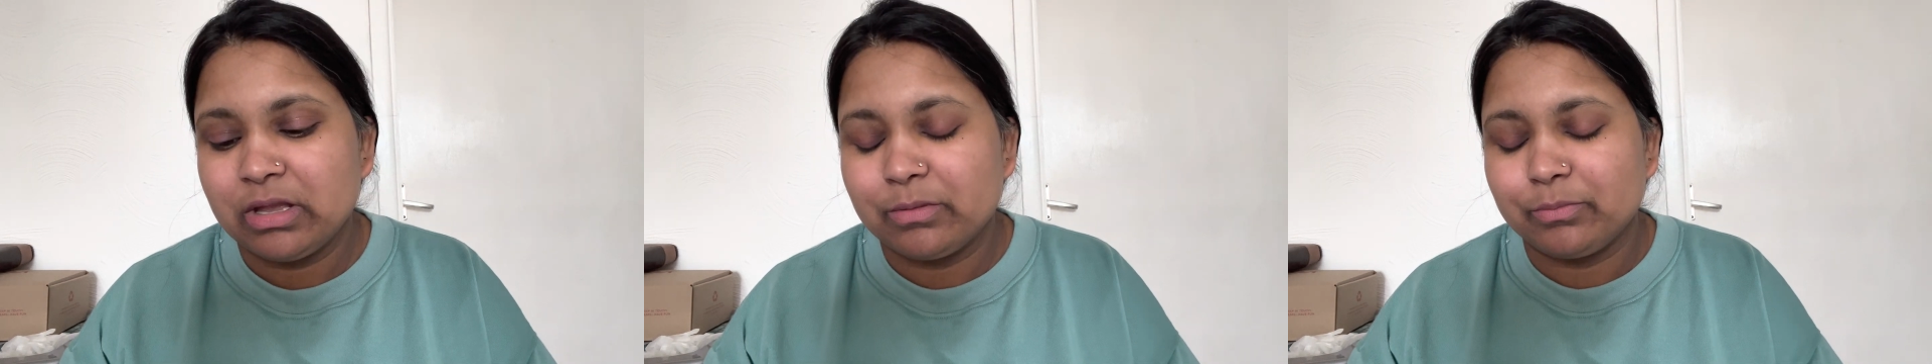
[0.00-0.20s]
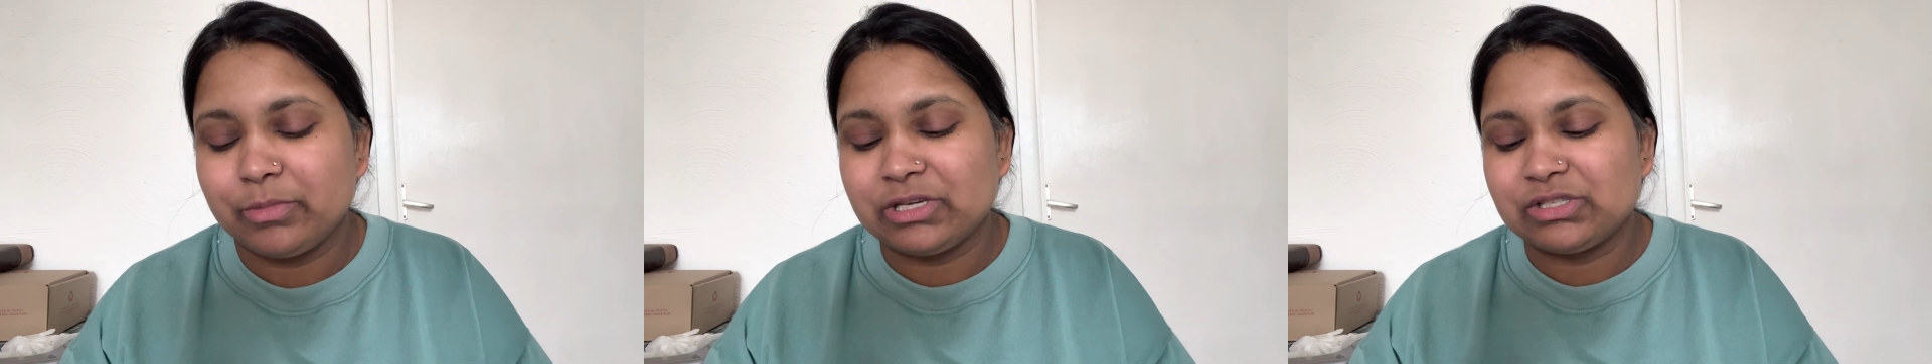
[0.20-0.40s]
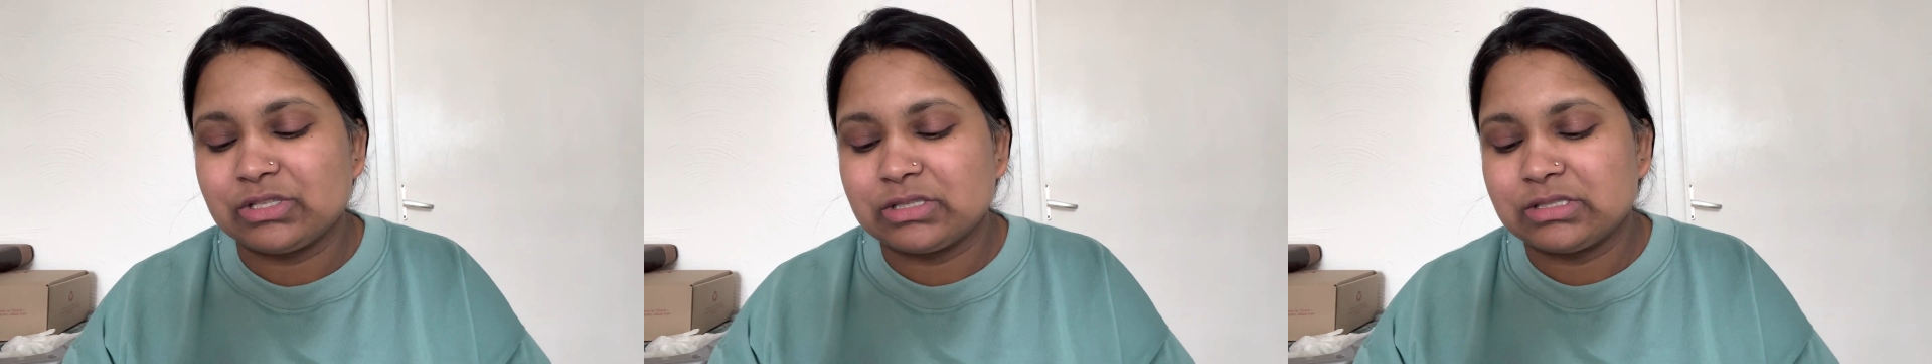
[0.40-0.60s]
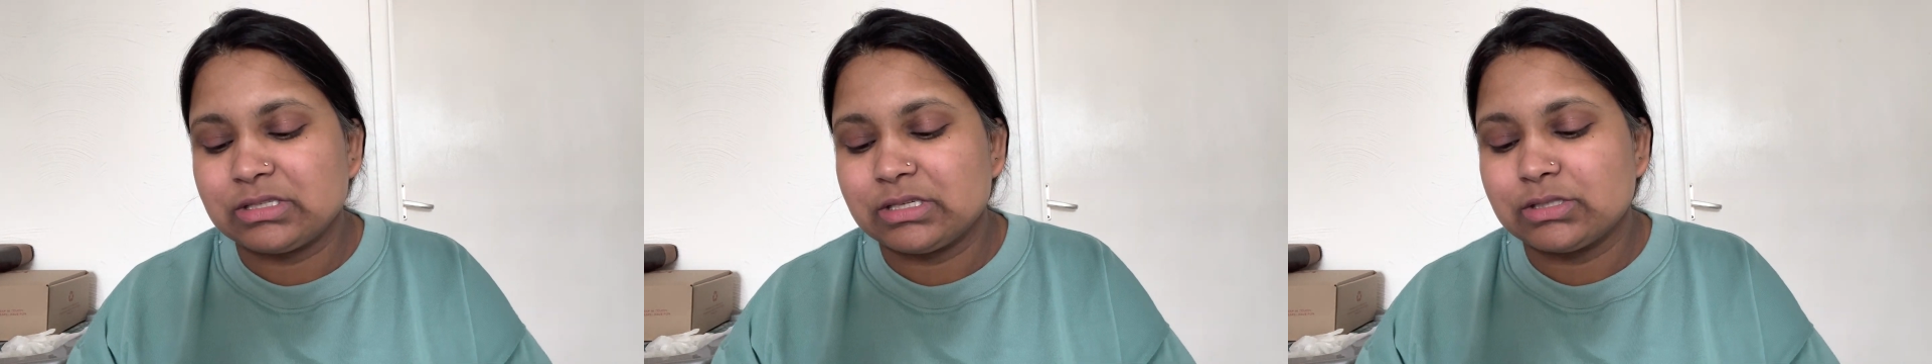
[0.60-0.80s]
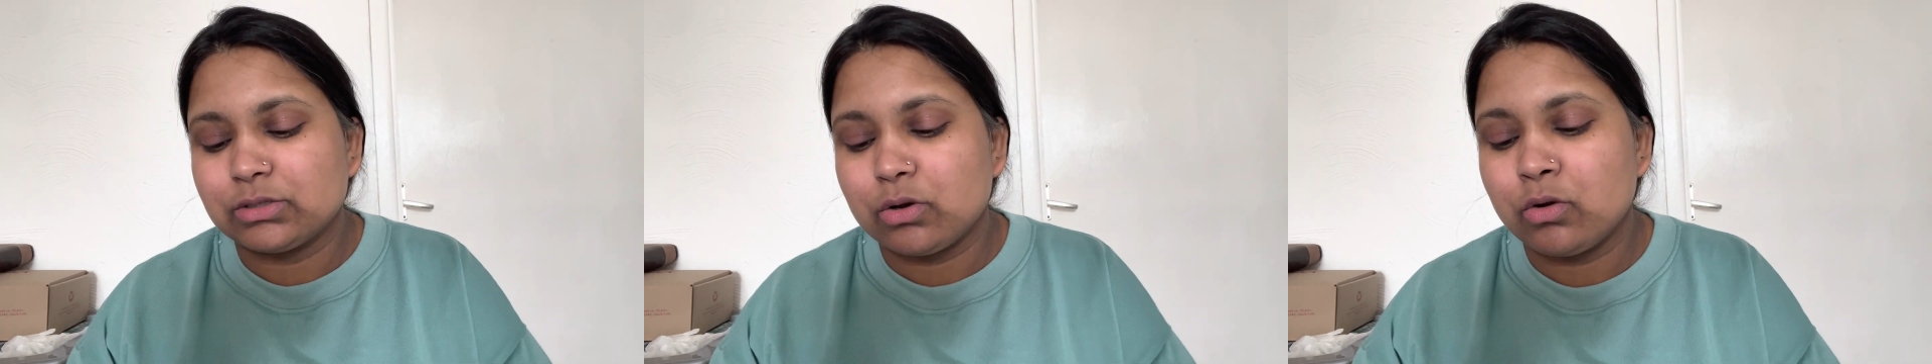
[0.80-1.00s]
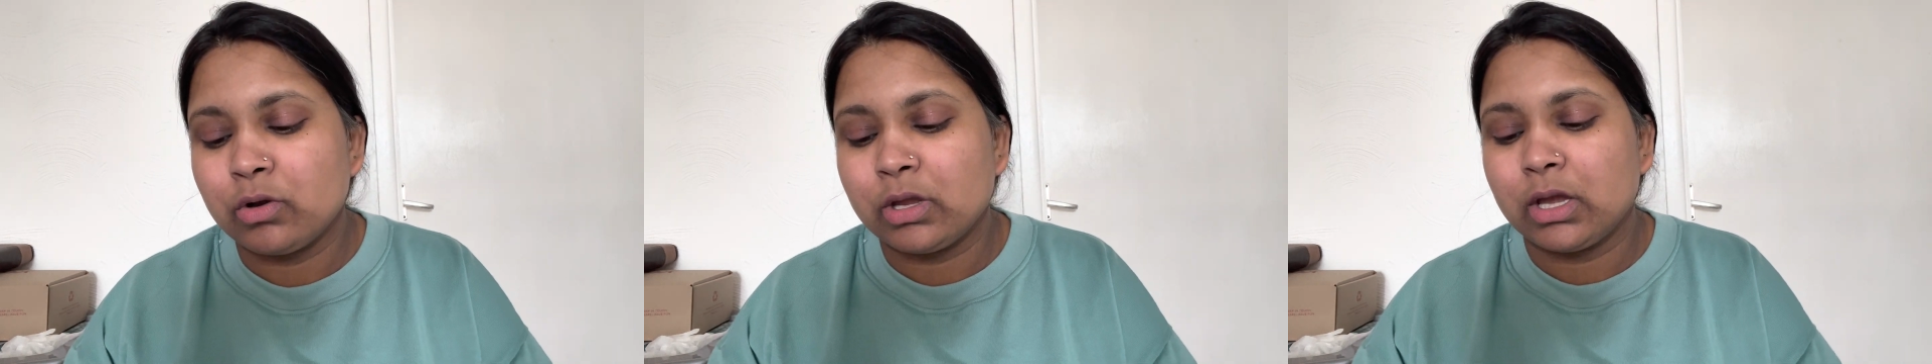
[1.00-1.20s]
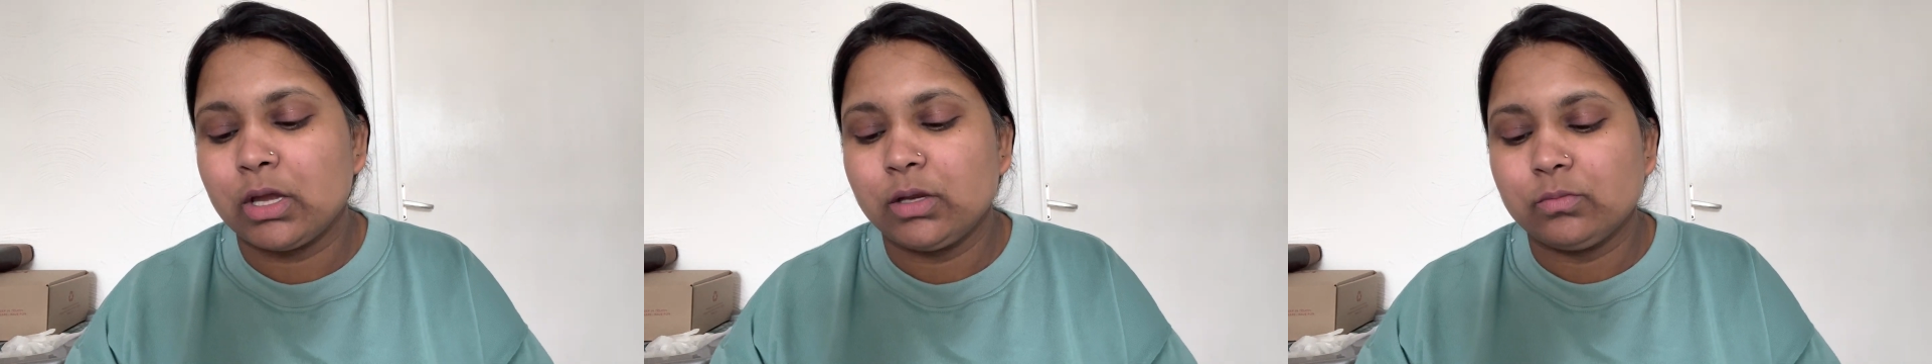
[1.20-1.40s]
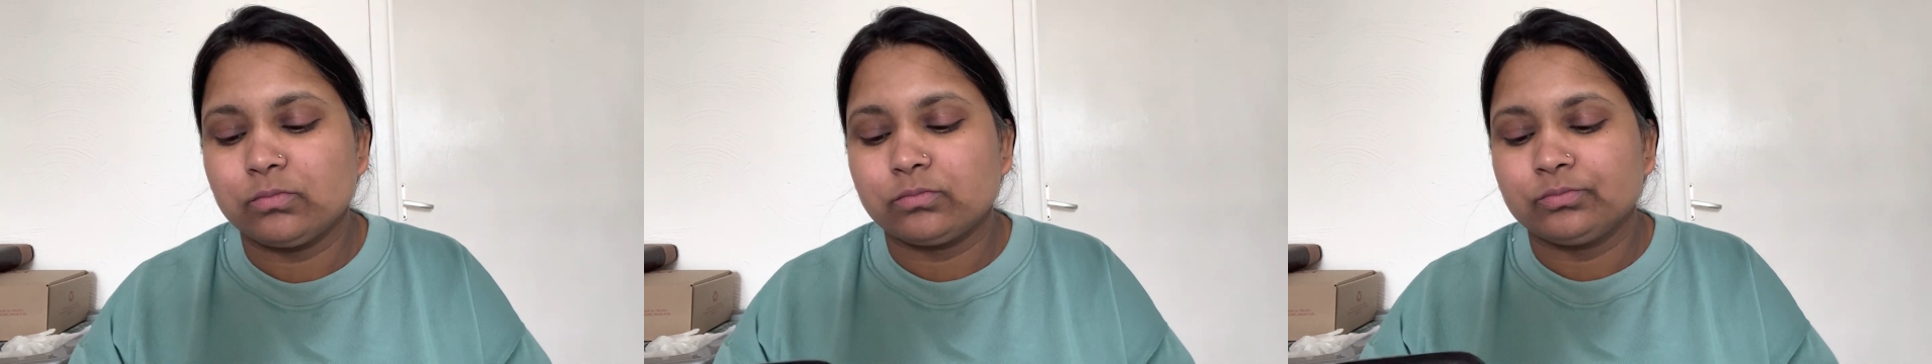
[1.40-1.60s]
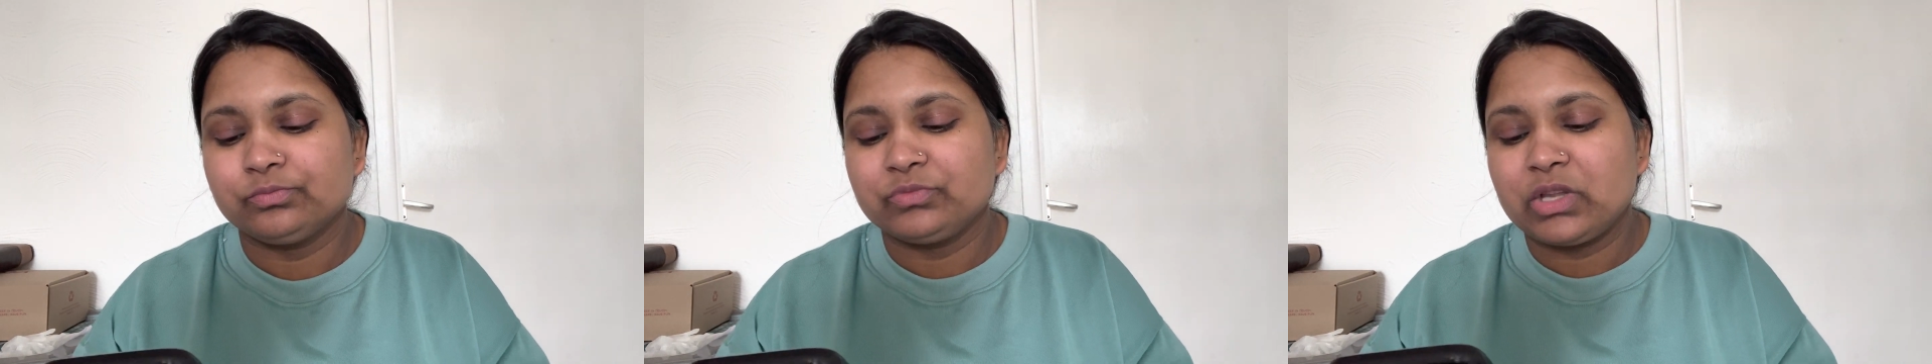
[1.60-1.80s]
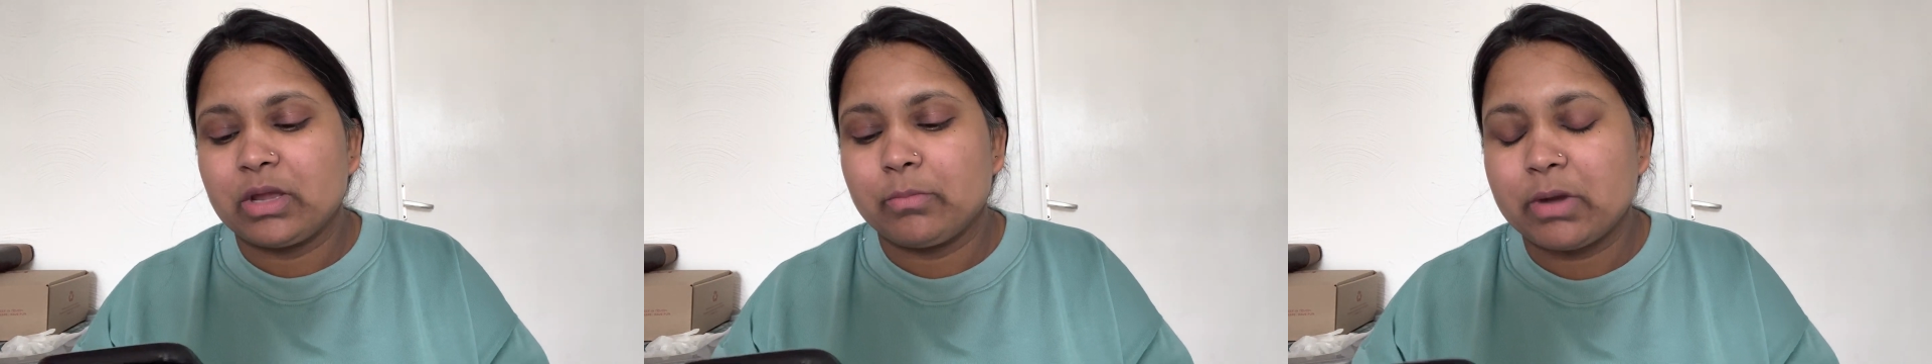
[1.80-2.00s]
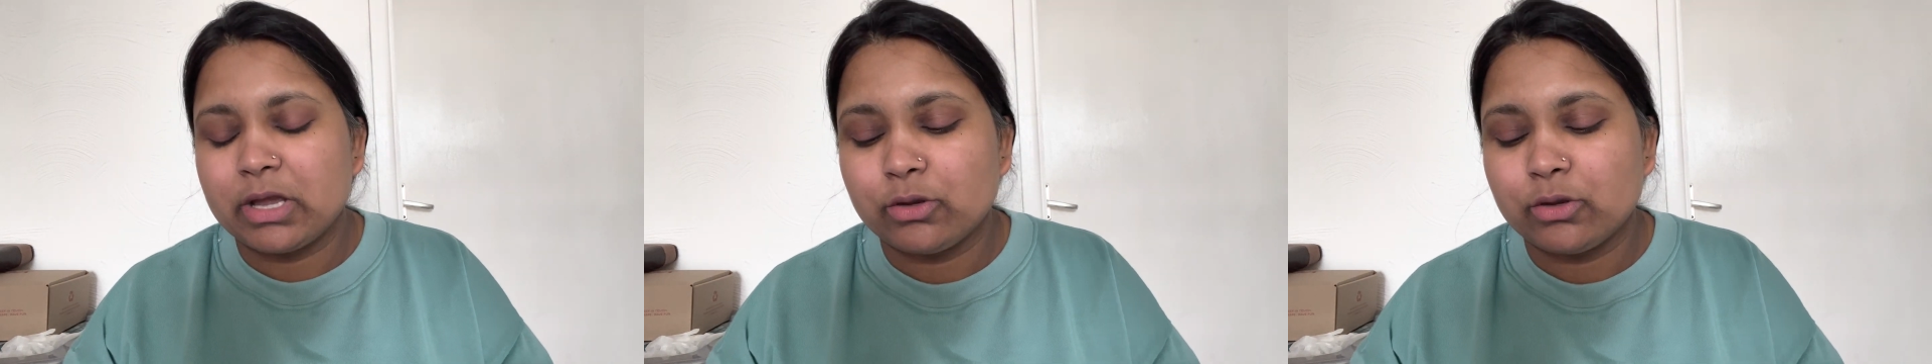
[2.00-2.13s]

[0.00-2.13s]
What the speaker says: Patient says, okay, my